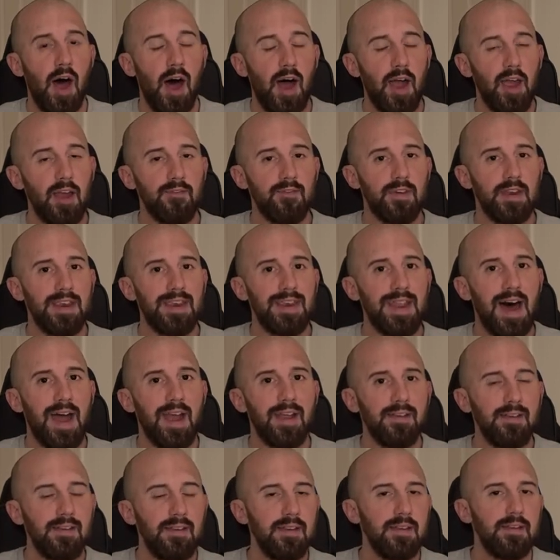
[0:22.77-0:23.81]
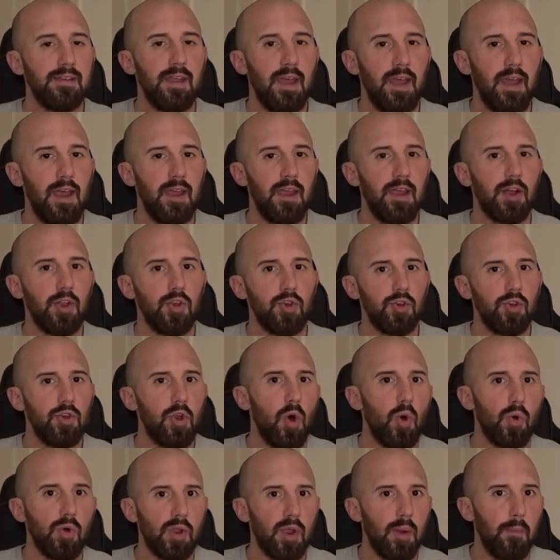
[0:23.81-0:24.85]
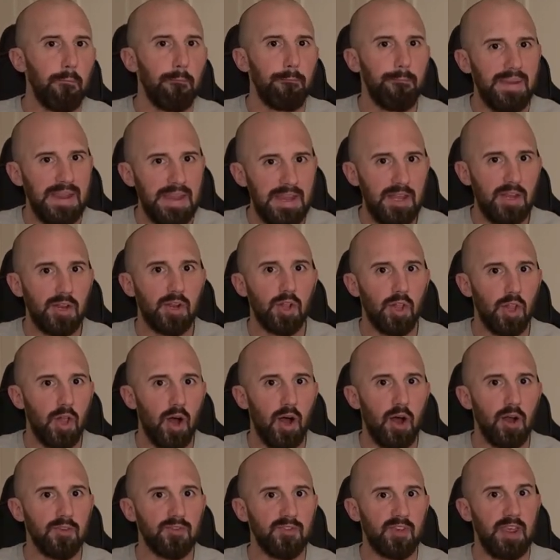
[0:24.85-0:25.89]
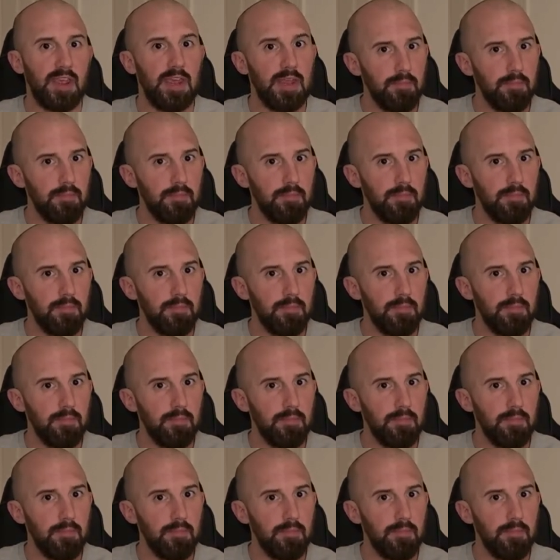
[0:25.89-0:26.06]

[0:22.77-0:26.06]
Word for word: I have a 90 day no compete clause